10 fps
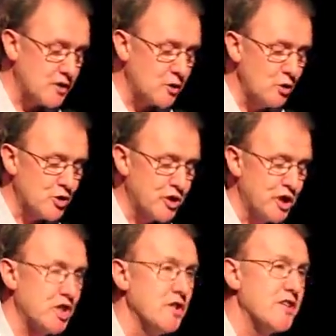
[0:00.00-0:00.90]
these 2
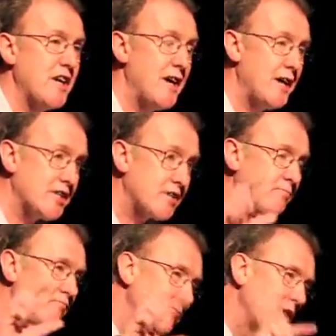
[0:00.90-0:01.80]
traditions
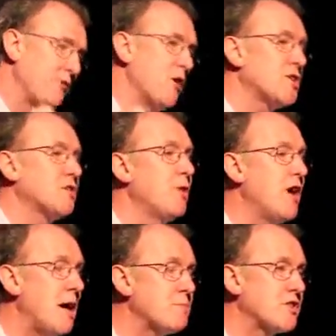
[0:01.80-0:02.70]
as the first,
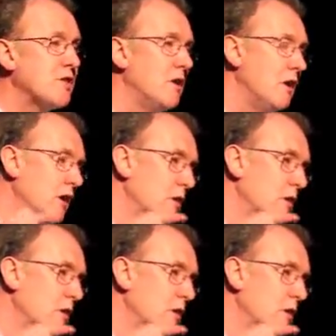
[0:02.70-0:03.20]
perhaps,